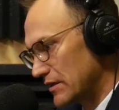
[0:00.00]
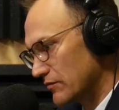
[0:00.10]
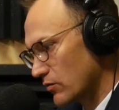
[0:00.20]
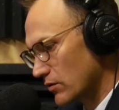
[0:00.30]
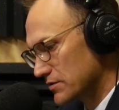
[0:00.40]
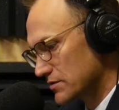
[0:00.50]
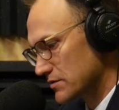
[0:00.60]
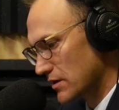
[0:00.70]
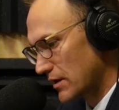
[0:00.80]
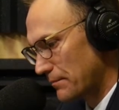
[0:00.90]
Of
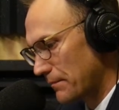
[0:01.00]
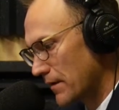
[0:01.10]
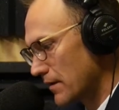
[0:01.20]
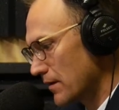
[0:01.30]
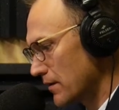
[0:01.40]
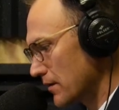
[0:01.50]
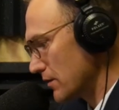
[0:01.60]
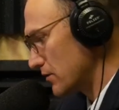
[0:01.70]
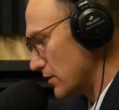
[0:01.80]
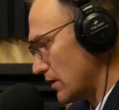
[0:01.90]
course,
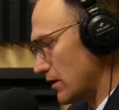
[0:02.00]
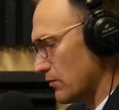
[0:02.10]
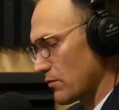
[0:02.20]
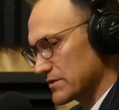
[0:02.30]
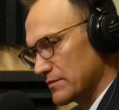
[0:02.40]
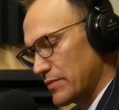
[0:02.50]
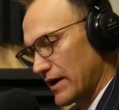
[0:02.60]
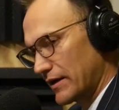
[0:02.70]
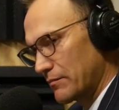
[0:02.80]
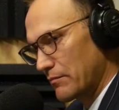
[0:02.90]
what was it?
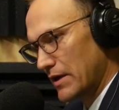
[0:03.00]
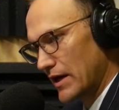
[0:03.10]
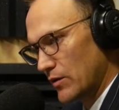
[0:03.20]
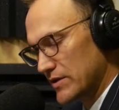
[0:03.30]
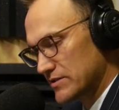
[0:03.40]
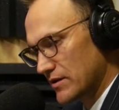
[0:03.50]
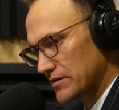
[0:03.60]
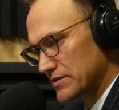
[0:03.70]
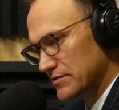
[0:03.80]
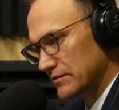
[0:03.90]
Back in May, we saw
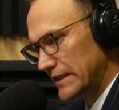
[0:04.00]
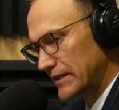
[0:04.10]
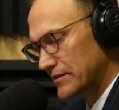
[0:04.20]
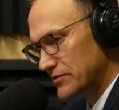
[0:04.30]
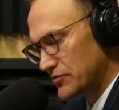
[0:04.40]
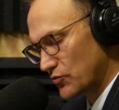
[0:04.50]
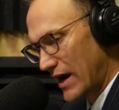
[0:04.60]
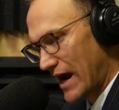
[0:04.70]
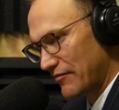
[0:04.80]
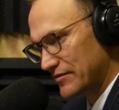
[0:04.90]
this leaked
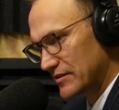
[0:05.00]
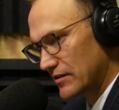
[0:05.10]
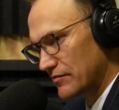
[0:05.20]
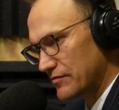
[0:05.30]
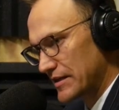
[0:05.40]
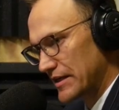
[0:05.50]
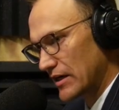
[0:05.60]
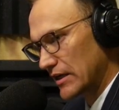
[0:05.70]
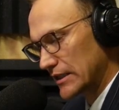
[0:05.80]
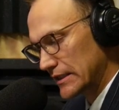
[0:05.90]
draft of the
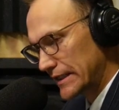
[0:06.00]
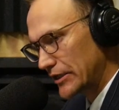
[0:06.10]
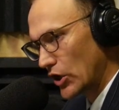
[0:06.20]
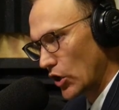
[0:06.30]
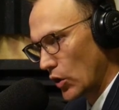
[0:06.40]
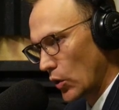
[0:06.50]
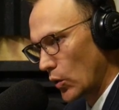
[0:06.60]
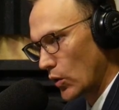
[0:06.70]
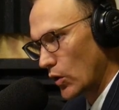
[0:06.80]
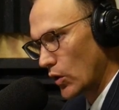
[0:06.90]

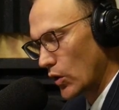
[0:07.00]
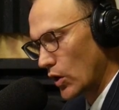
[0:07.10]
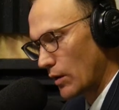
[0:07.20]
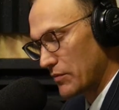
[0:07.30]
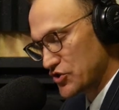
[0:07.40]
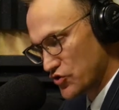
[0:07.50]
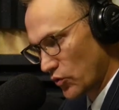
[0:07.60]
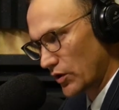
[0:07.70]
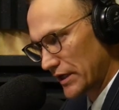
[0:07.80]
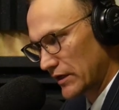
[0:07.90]
Alito
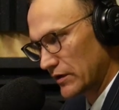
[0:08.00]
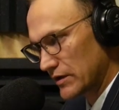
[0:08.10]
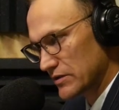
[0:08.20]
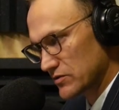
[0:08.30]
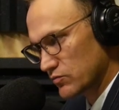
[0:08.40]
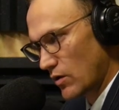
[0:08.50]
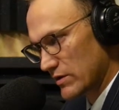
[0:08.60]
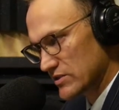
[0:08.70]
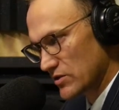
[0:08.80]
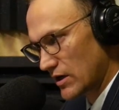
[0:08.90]
majority is what
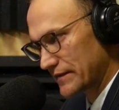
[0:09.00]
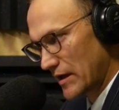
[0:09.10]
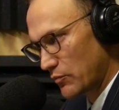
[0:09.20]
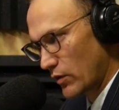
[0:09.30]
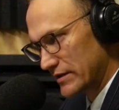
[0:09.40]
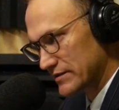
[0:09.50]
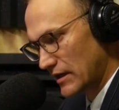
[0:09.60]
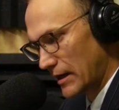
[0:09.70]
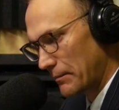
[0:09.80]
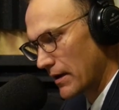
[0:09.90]
we saw at that point in
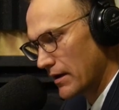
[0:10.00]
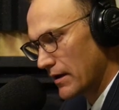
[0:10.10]
time.